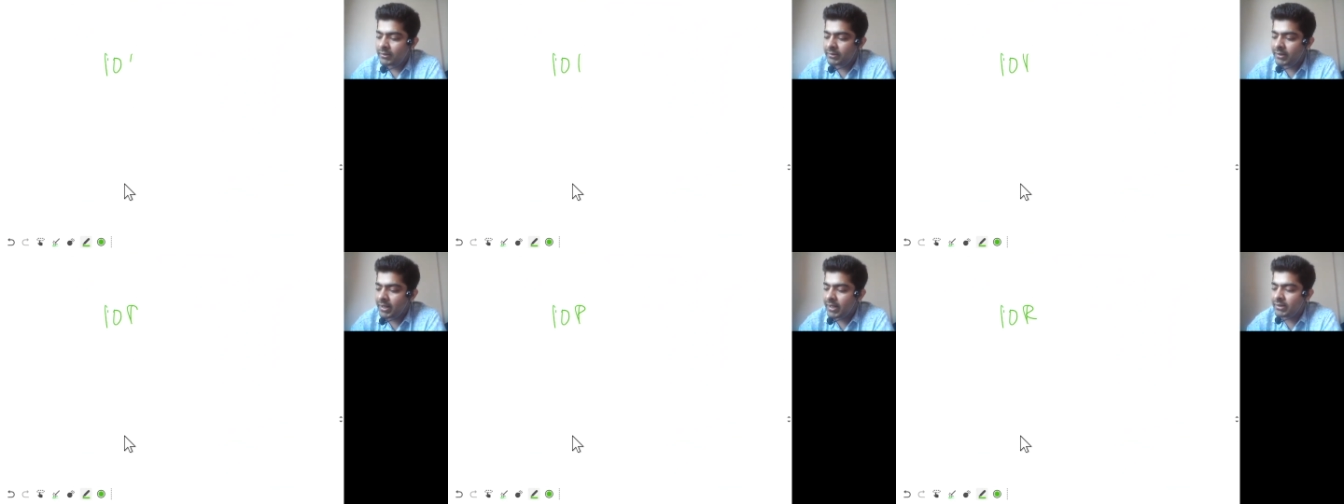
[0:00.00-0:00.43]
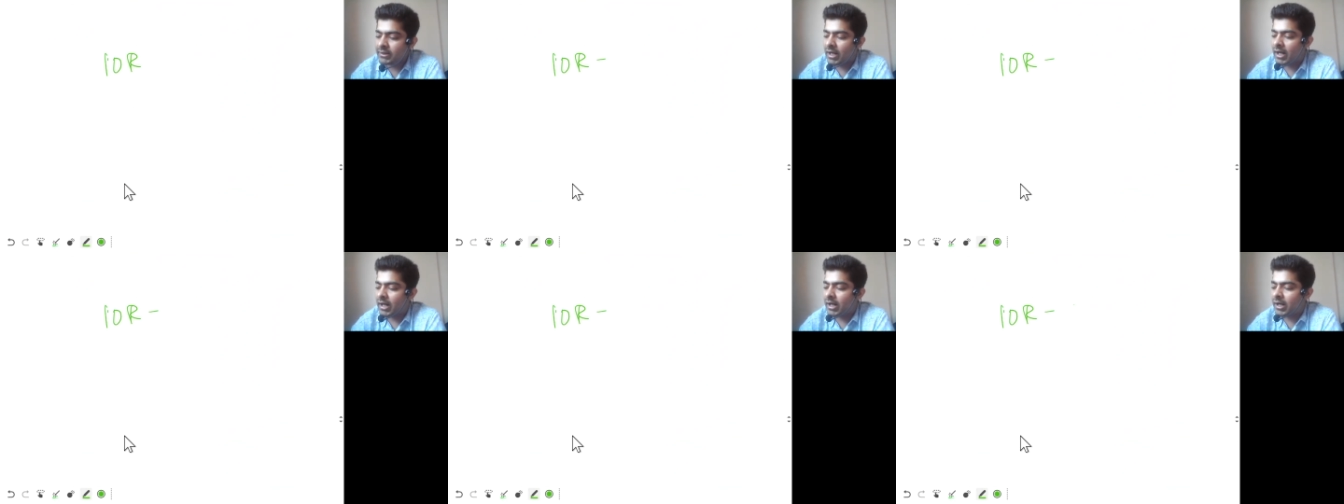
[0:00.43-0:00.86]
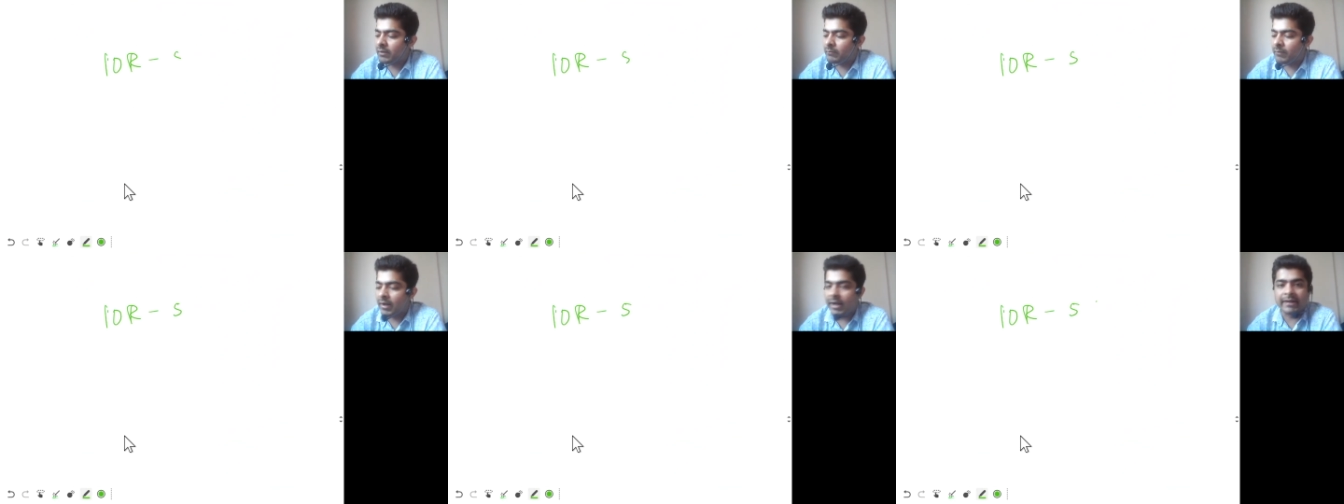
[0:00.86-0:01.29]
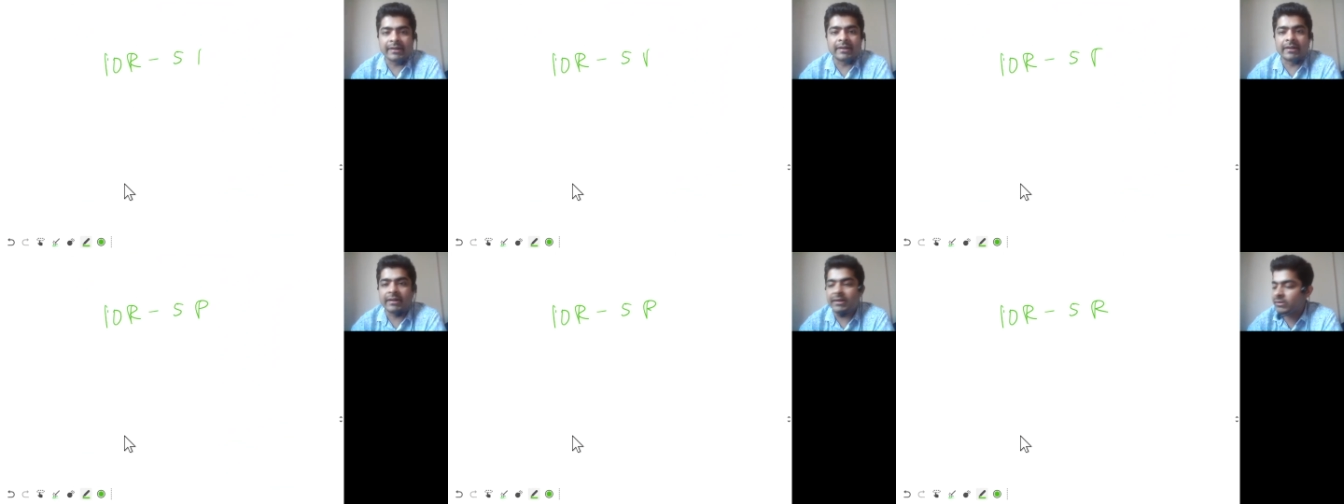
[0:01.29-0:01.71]
10r
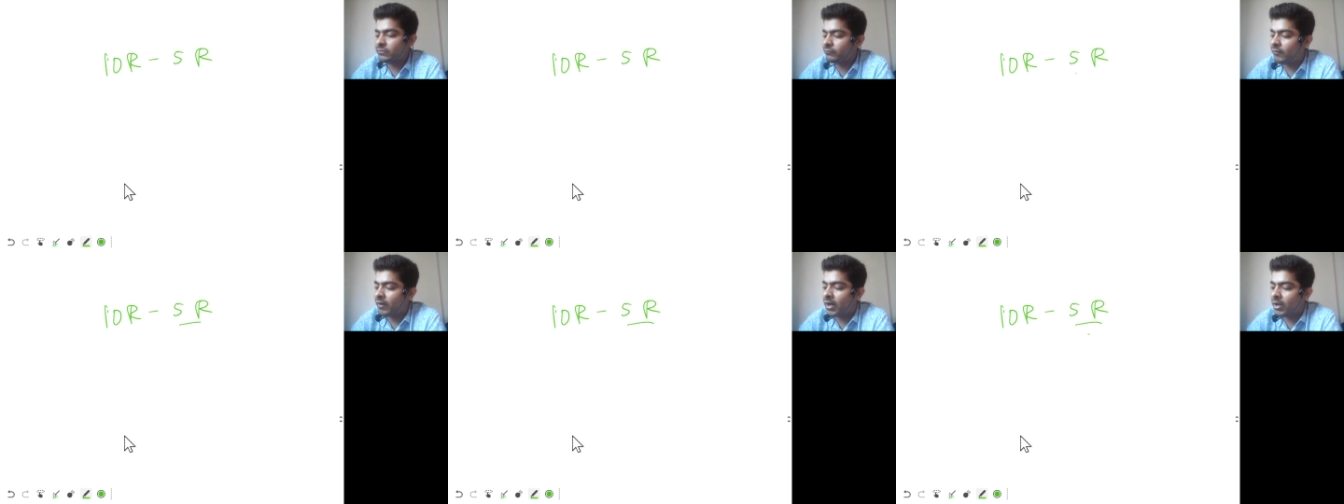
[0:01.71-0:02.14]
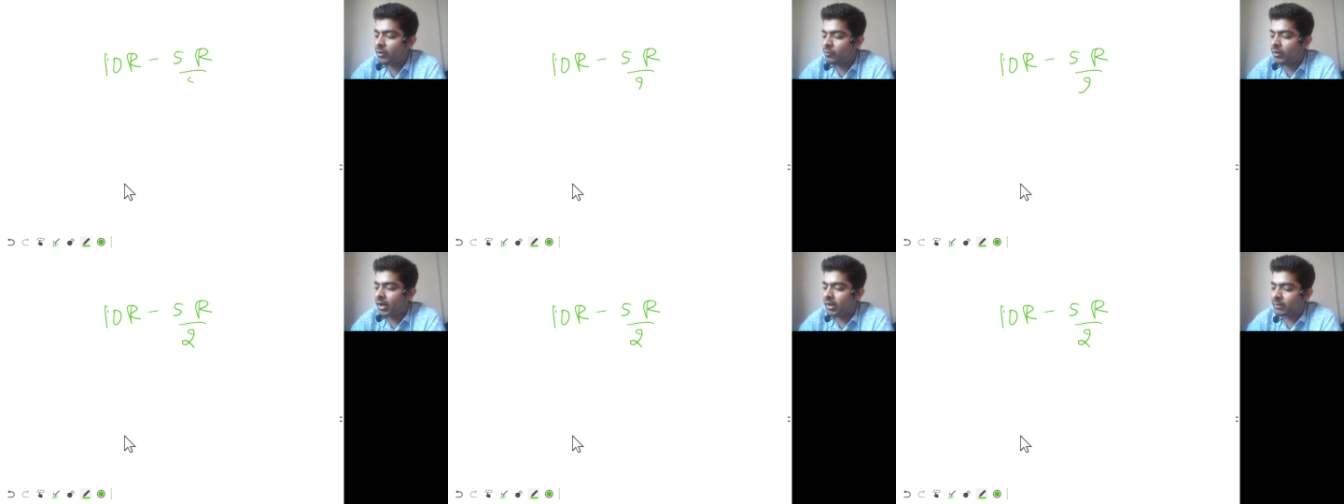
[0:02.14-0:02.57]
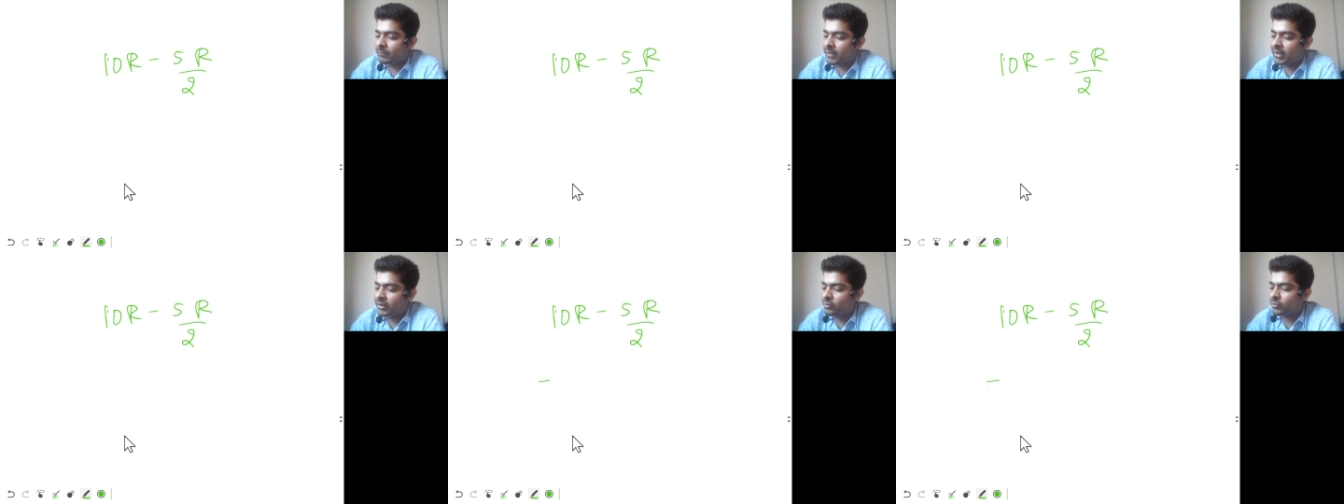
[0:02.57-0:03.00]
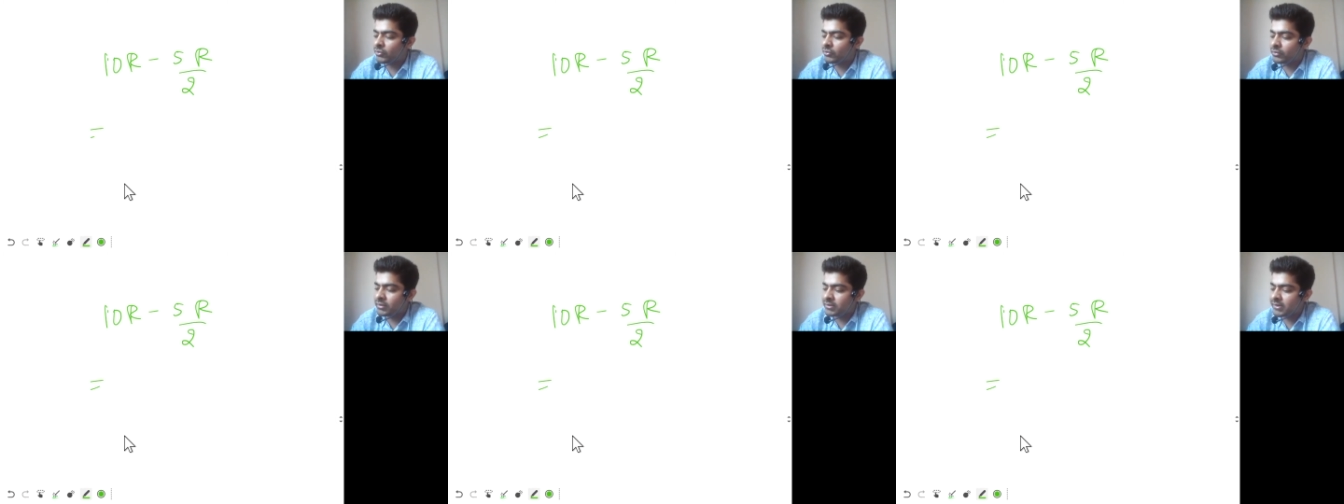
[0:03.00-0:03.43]
minus 5r by 2.
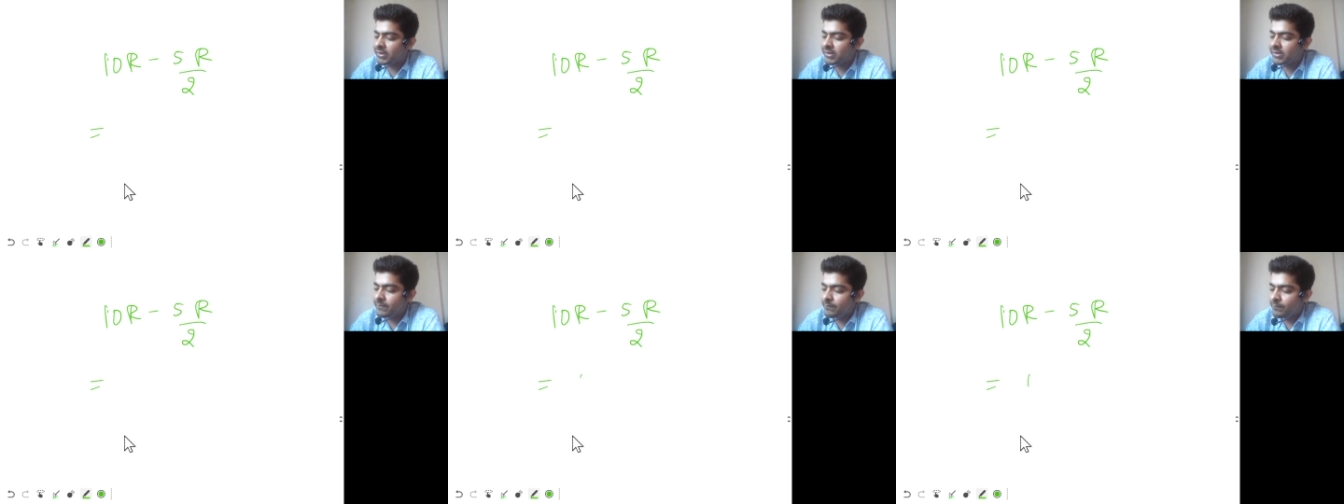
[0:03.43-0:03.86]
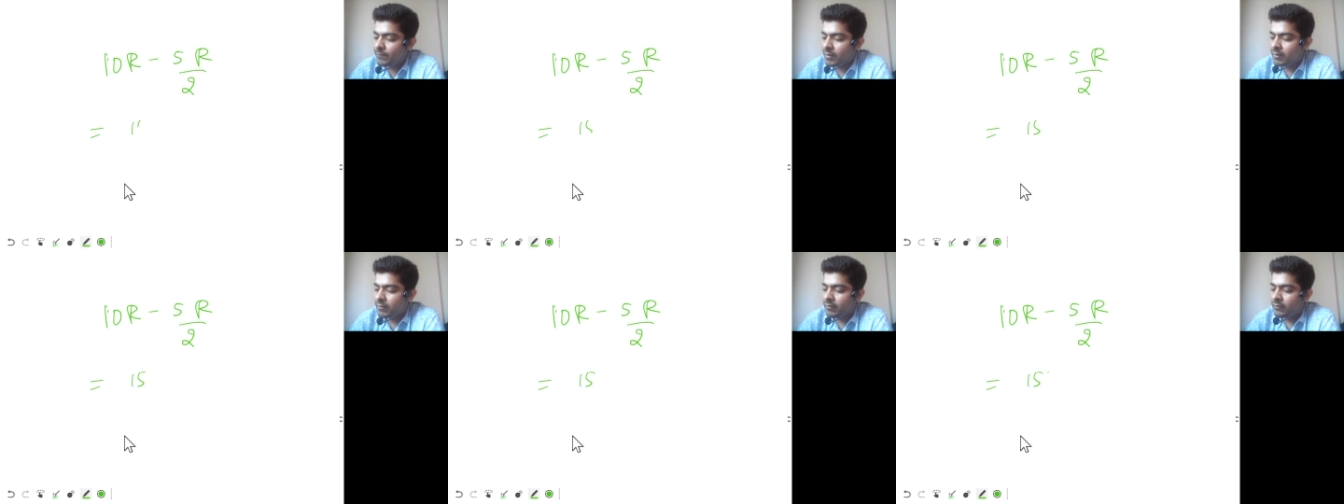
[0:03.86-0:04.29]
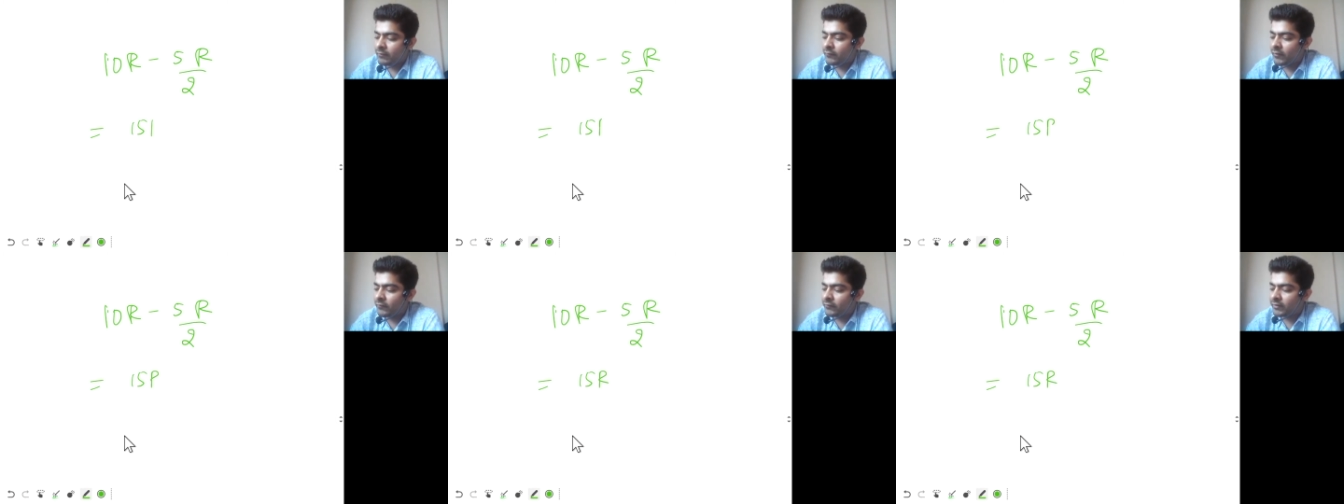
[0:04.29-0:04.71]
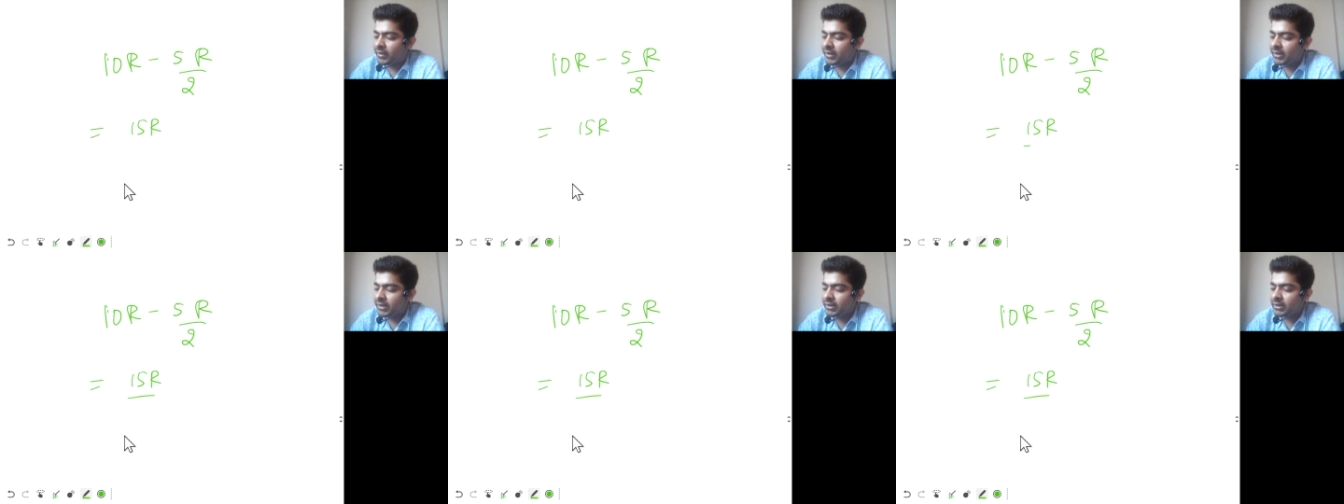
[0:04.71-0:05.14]
So this is
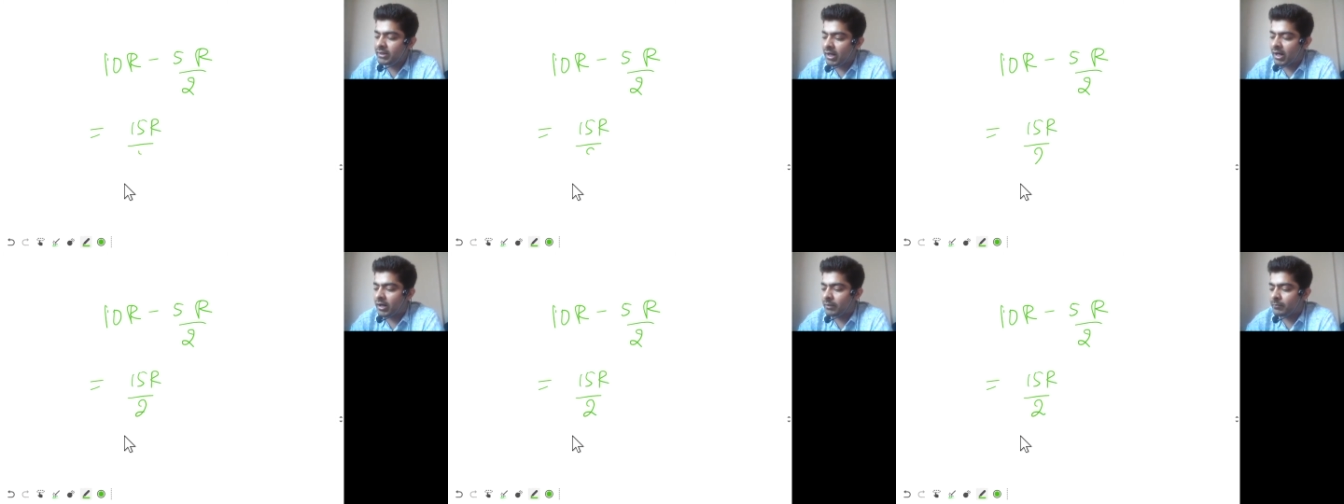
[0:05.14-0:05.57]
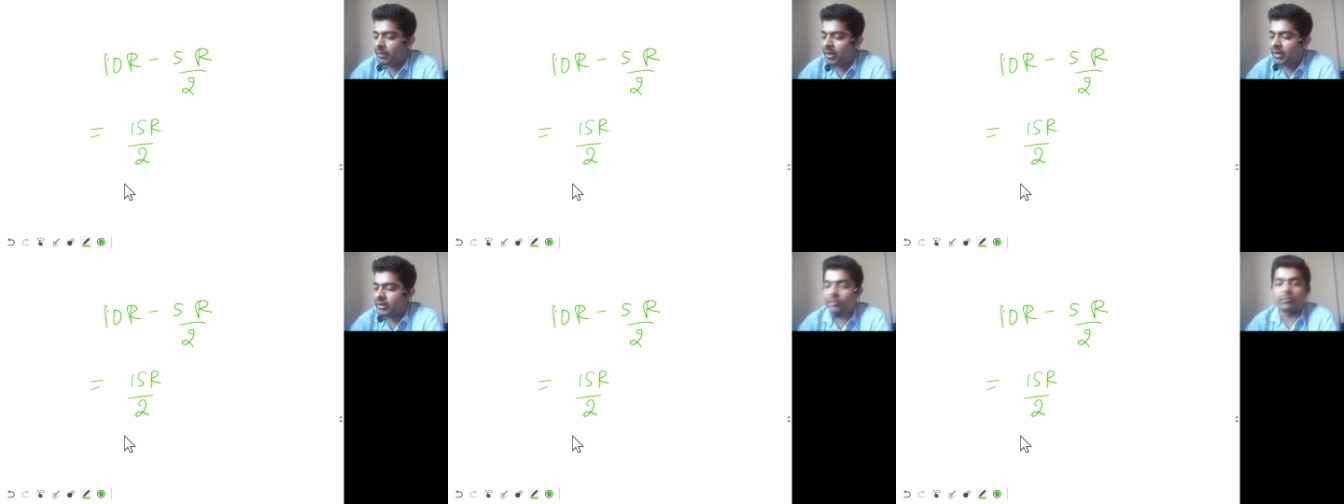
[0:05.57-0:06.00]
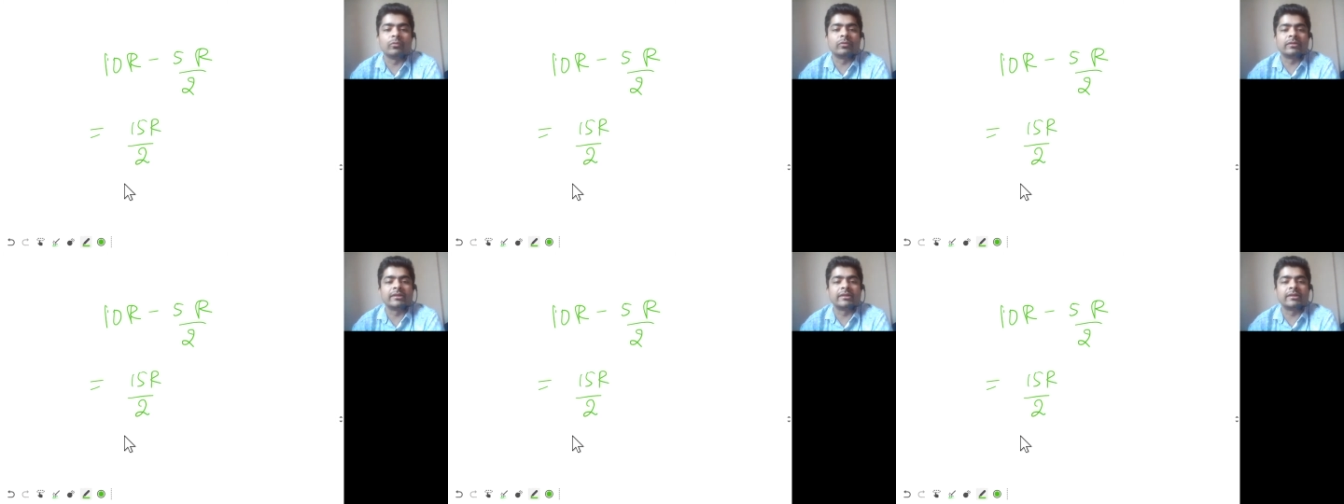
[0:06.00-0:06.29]
15r by 2.